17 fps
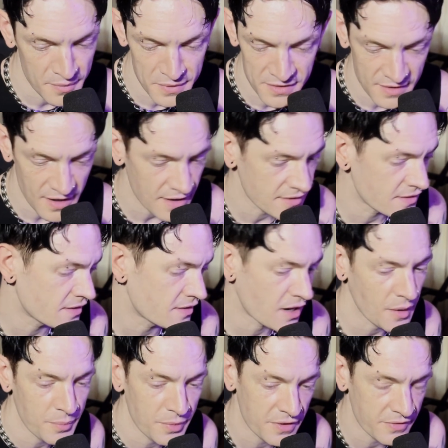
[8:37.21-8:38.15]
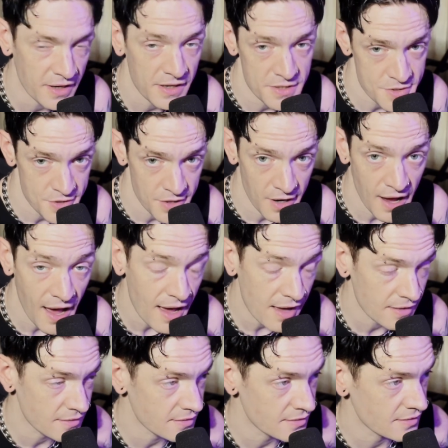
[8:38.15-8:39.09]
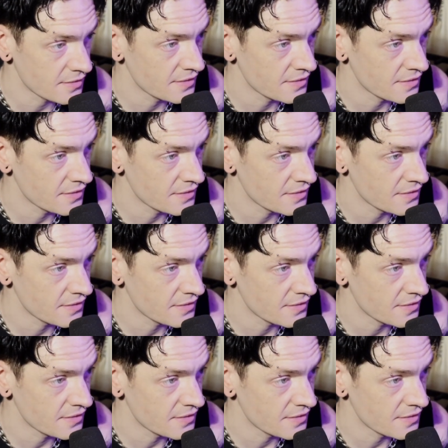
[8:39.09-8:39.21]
He's added a couple of extra hats.